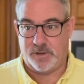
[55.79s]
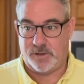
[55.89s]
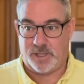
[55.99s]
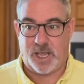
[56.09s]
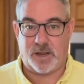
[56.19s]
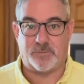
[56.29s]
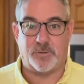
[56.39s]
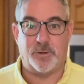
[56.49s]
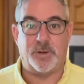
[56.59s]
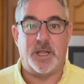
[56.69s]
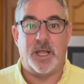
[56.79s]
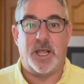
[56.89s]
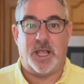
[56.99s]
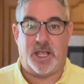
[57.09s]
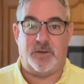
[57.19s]
canned fruit.
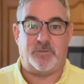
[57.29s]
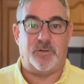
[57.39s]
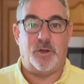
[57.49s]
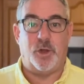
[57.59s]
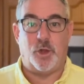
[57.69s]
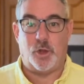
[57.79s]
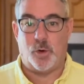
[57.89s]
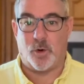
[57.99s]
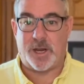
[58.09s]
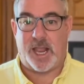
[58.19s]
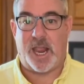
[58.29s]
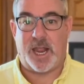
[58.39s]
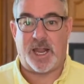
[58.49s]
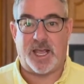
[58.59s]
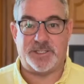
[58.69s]
If your
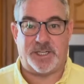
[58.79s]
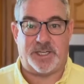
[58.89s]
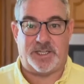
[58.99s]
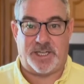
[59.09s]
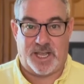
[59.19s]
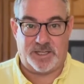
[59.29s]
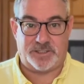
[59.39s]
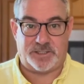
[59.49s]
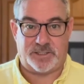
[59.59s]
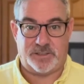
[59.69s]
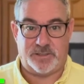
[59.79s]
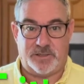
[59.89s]
can has any dents,